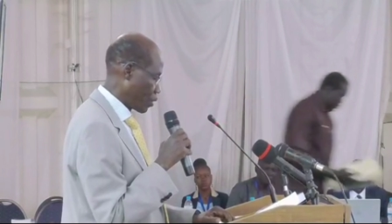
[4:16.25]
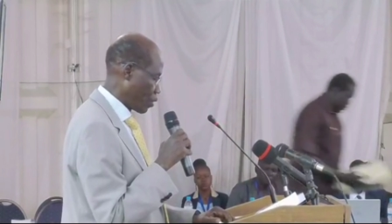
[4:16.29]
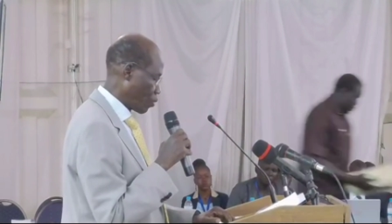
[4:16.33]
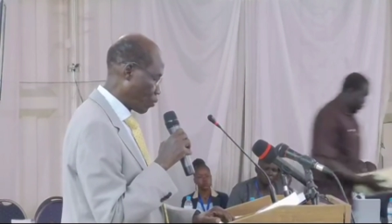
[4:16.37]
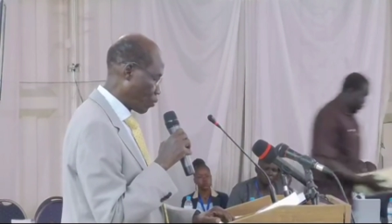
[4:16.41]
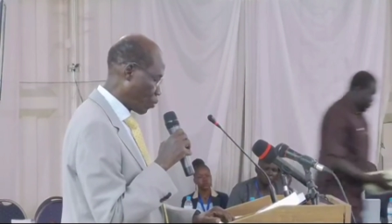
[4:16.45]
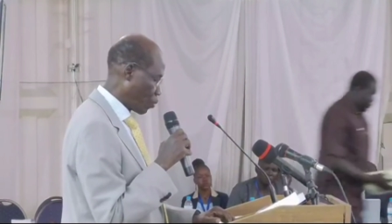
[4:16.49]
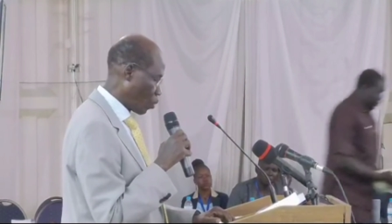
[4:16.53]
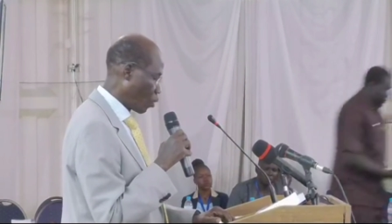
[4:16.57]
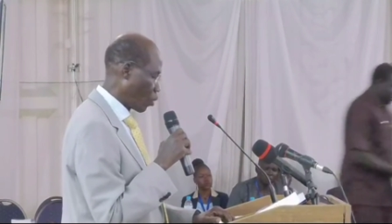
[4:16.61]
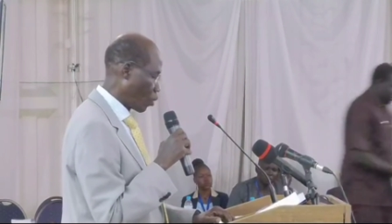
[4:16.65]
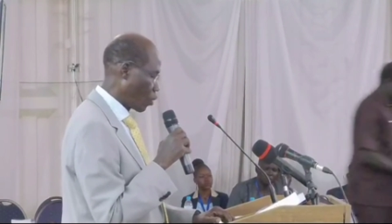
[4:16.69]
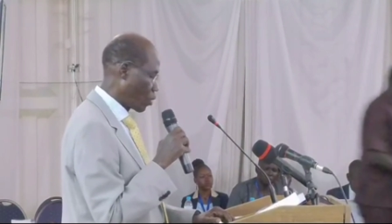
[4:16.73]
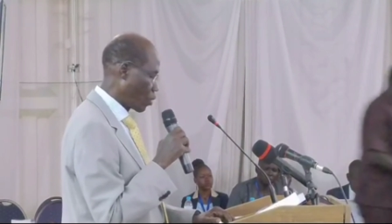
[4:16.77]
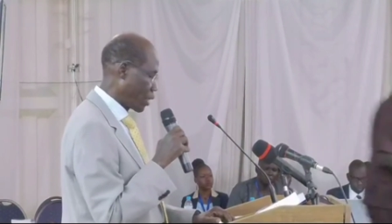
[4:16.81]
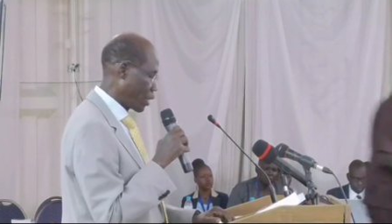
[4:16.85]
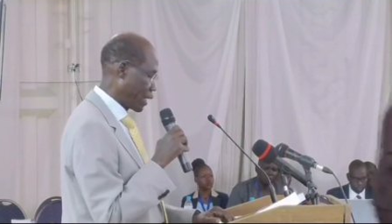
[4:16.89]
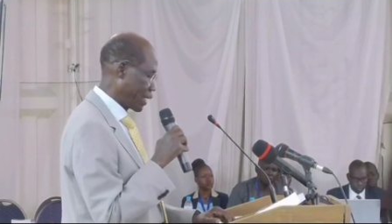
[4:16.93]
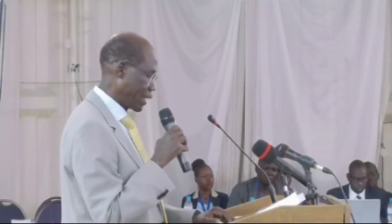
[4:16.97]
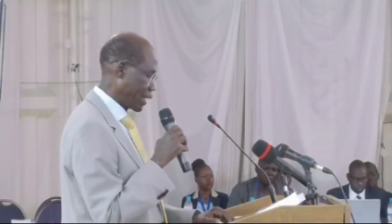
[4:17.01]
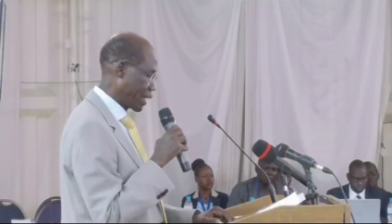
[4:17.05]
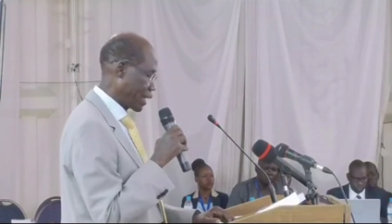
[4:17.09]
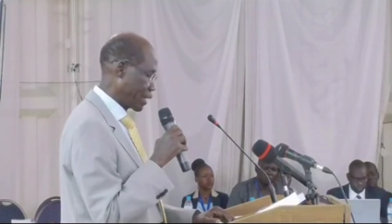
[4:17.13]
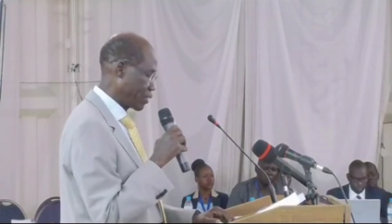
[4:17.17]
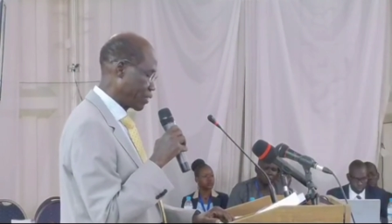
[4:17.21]
for their
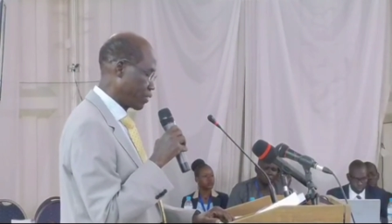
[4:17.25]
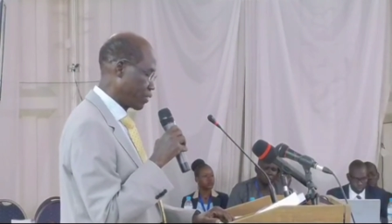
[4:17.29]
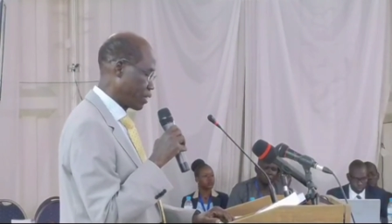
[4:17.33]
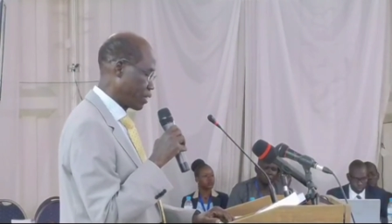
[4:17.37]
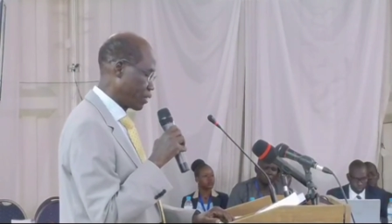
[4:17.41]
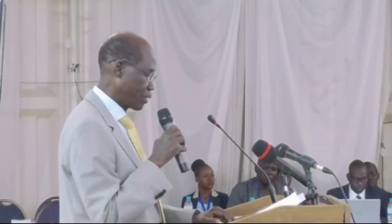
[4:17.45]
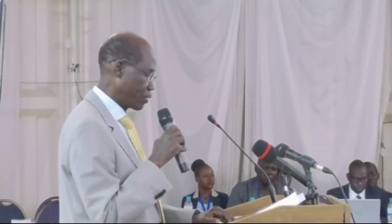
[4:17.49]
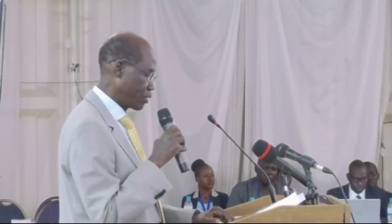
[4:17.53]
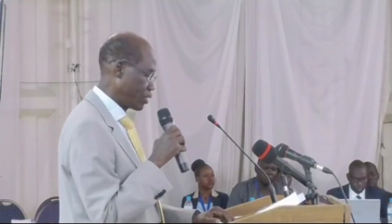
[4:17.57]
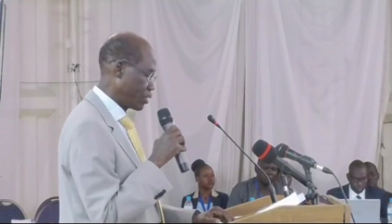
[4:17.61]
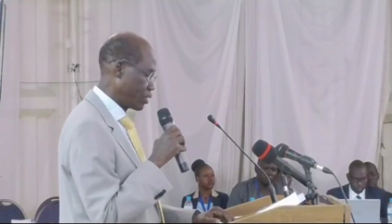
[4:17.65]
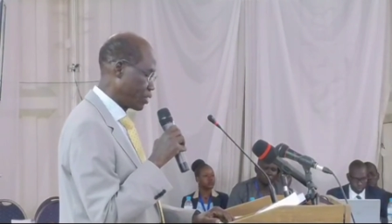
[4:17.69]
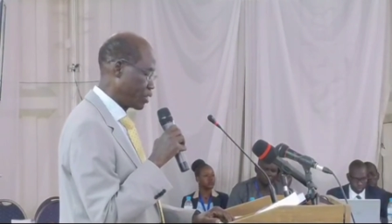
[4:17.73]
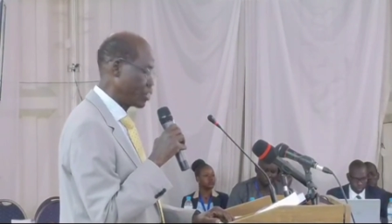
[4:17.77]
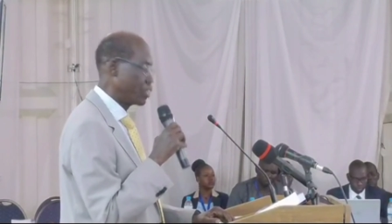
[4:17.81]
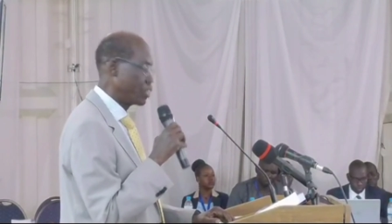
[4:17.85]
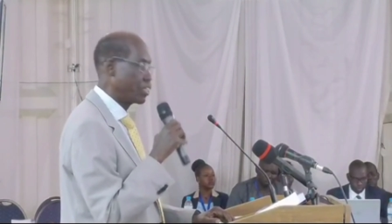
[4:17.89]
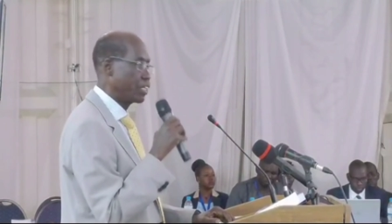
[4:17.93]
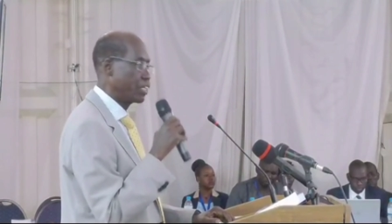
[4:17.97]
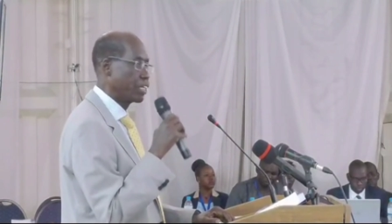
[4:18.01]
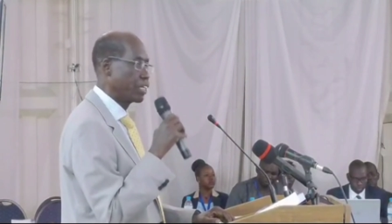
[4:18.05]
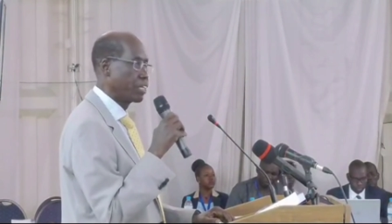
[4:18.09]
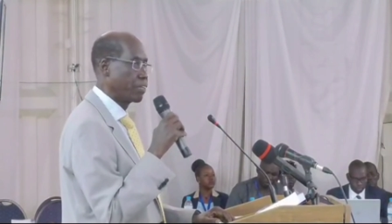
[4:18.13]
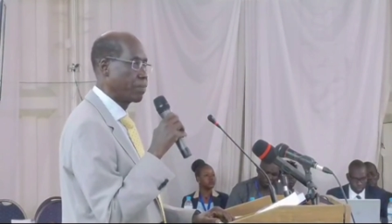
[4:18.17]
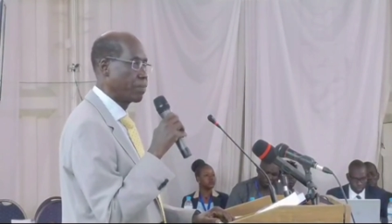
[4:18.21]
excellence in
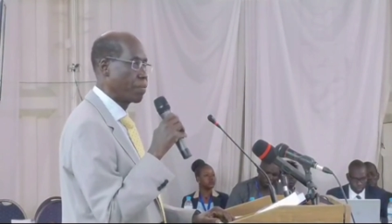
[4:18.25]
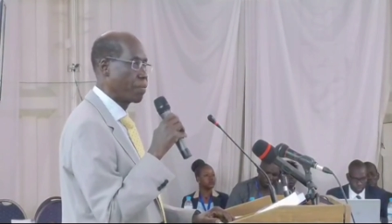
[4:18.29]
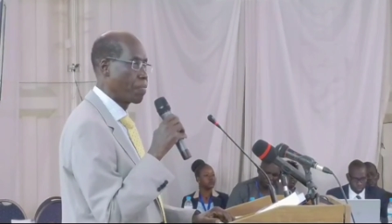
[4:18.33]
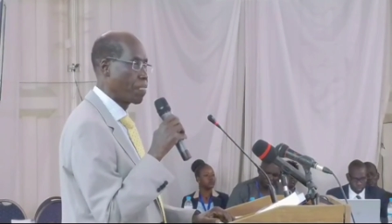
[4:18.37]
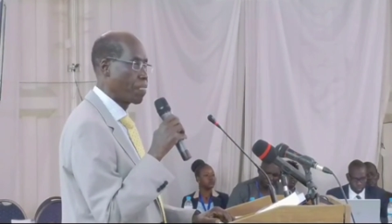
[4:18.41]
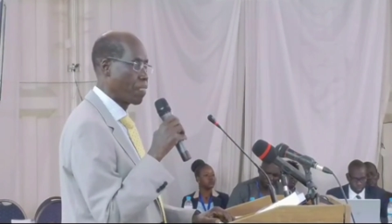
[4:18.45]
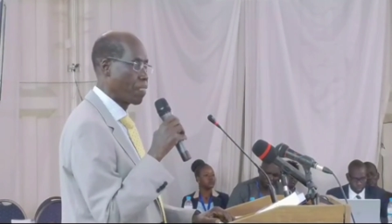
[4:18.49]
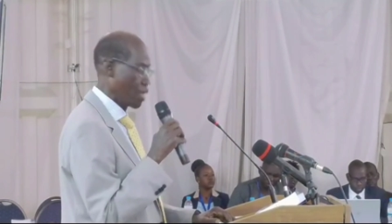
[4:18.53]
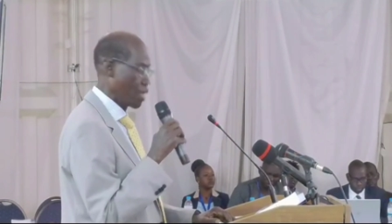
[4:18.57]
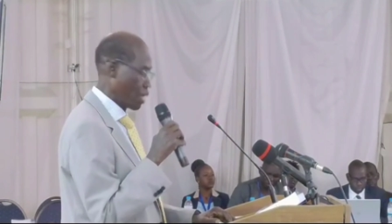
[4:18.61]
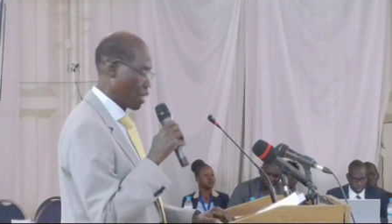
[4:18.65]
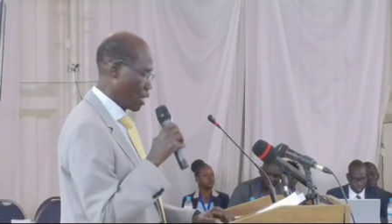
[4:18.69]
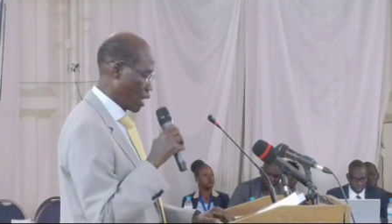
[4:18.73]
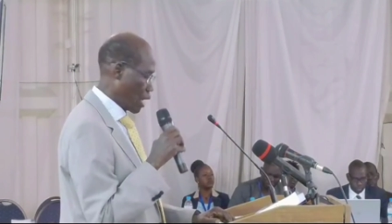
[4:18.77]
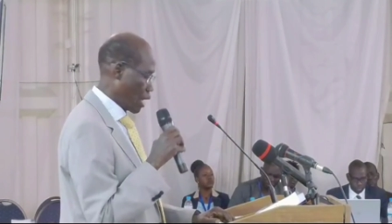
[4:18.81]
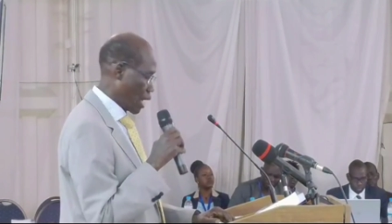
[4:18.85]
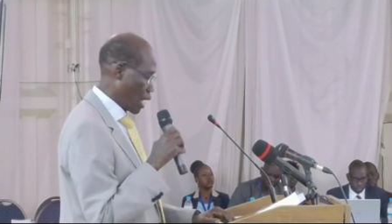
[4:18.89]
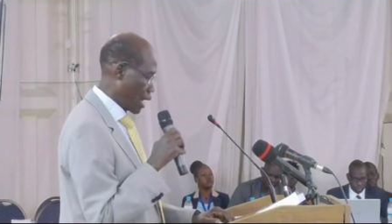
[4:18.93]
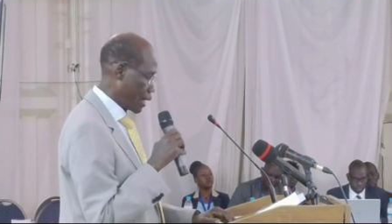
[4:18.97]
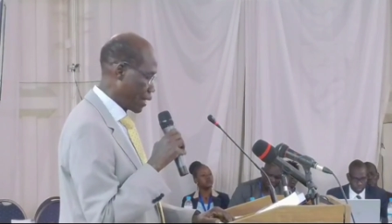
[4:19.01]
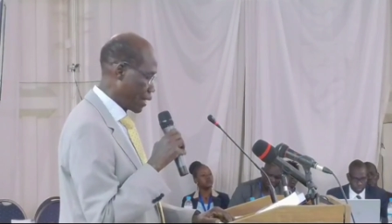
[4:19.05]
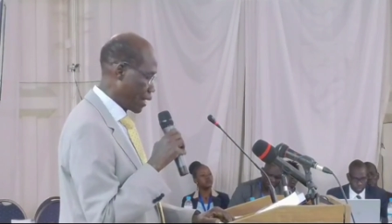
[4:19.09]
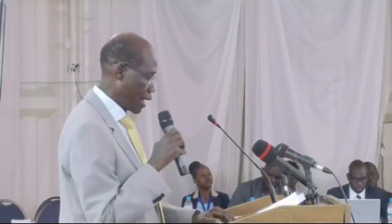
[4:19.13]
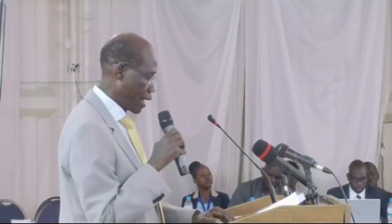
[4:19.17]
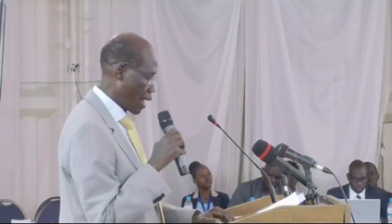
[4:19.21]
teaching
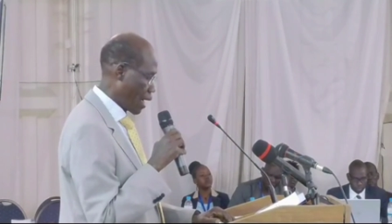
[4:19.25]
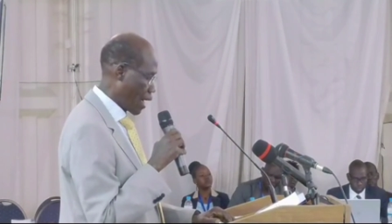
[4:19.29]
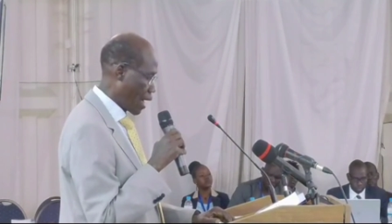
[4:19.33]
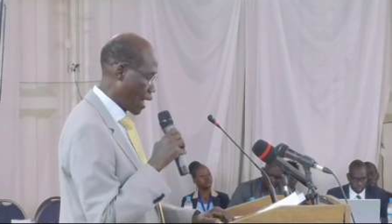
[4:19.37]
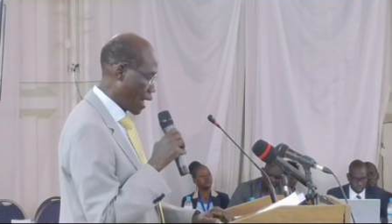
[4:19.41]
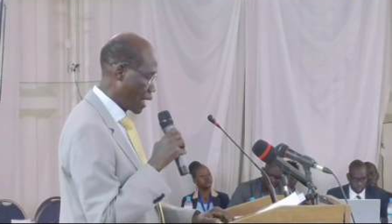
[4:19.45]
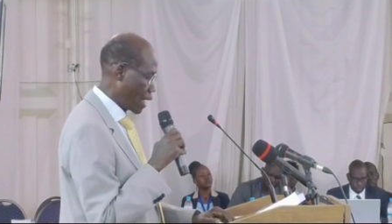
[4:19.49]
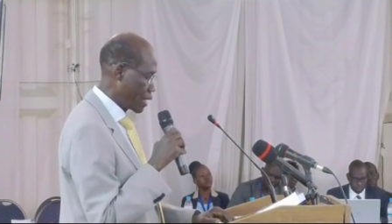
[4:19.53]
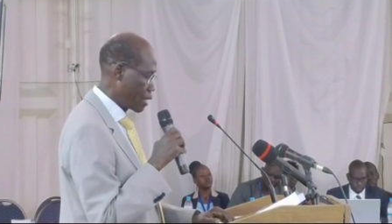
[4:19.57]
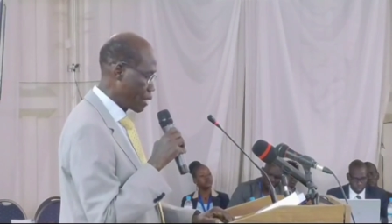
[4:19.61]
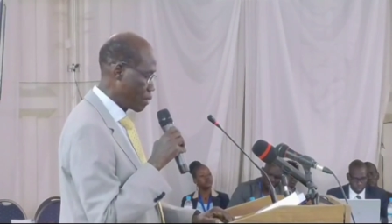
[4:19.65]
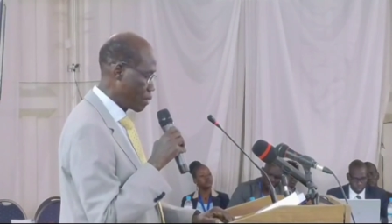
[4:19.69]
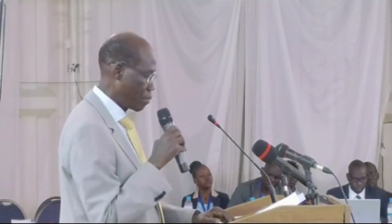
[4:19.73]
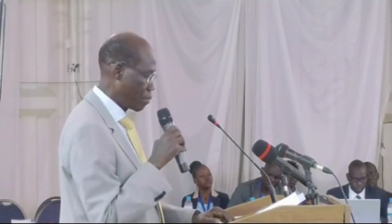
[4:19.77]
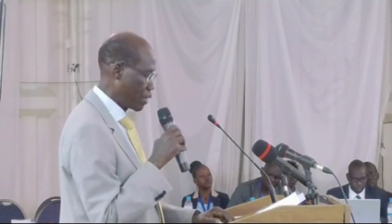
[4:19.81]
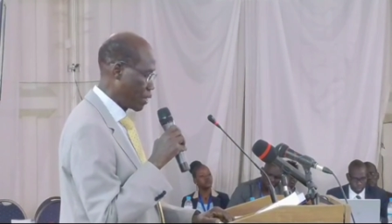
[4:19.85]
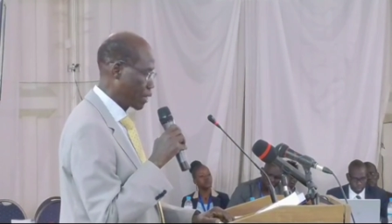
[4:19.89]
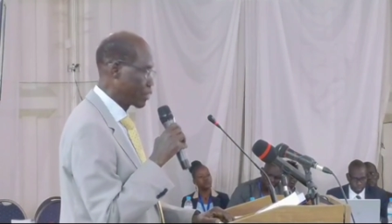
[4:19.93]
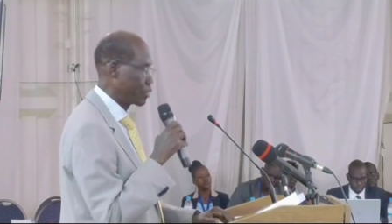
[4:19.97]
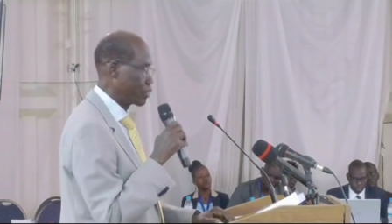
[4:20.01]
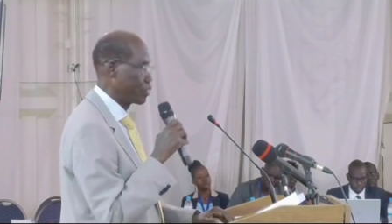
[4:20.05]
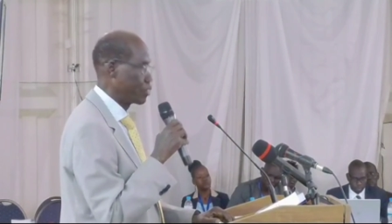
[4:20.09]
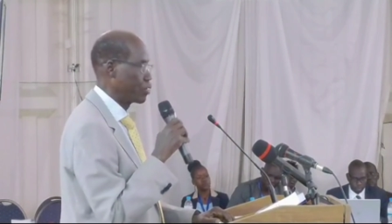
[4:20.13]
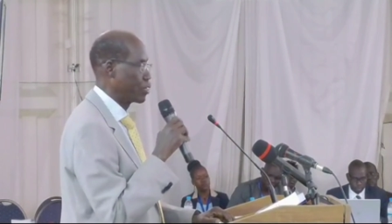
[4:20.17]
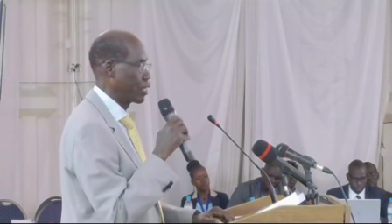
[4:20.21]
and high impact
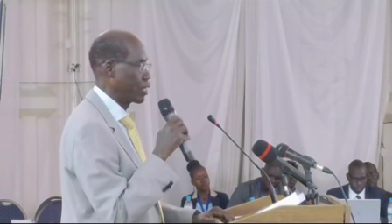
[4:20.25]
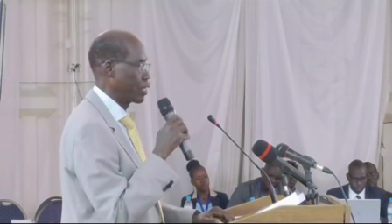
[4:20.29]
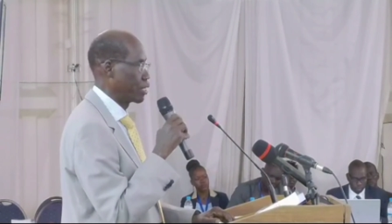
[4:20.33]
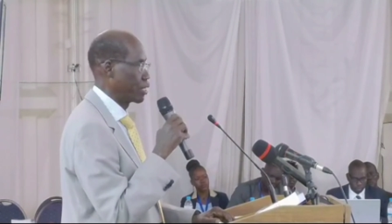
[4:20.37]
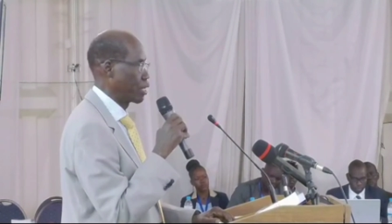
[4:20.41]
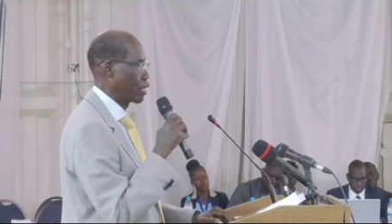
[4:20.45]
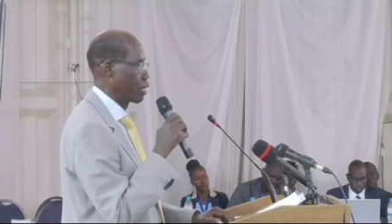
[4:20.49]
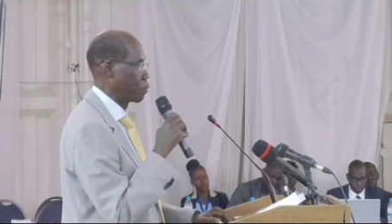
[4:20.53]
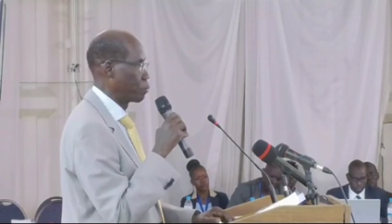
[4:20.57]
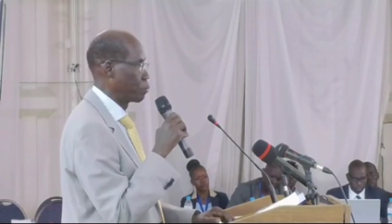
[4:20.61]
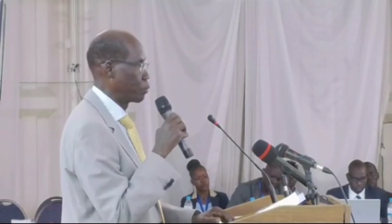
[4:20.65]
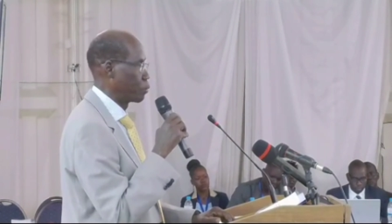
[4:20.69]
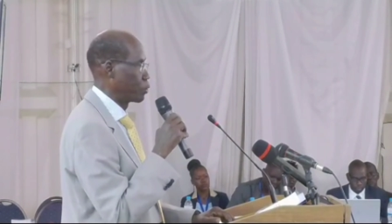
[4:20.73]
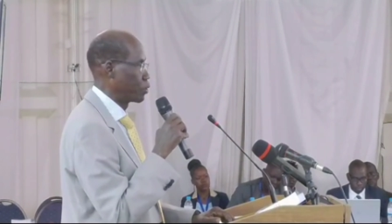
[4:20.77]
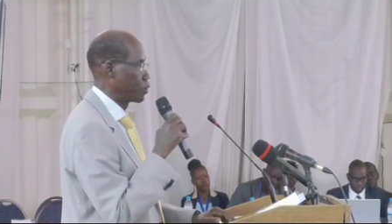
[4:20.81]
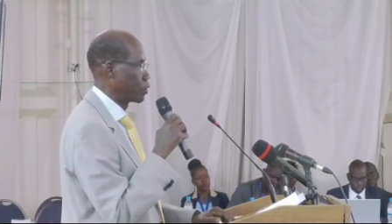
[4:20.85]
research output.